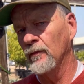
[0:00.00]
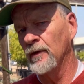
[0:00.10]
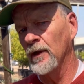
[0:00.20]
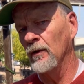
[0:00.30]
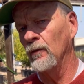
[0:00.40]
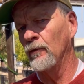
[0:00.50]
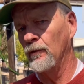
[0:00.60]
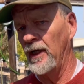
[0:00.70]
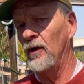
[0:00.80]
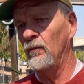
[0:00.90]
Don't
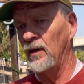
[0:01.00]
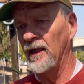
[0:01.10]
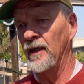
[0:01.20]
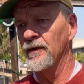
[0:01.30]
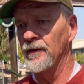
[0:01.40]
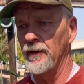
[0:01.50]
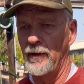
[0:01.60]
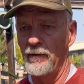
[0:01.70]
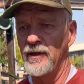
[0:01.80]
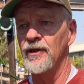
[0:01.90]
drown plants that
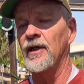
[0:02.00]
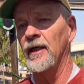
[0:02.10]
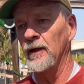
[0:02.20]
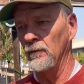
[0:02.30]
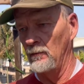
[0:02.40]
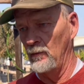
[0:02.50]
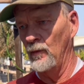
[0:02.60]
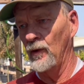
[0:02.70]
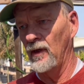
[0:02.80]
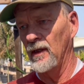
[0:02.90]
are in shade,
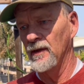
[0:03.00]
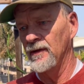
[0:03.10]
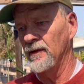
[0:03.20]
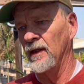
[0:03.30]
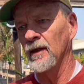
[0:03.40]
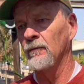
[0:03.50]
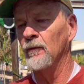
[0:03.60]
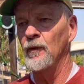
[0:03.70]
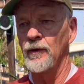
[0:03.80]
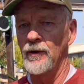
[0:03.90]
because
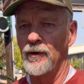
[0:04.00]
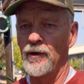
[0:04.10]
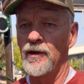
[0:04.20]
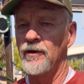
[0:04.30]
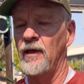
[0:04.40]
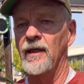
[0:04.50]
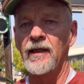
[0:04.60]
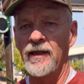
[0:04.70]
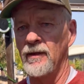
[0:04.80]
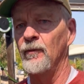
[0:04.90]
you're just trying to
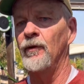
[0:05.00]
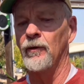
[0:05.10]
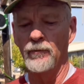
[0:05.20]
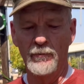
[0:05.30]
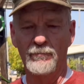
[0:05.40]
get them through.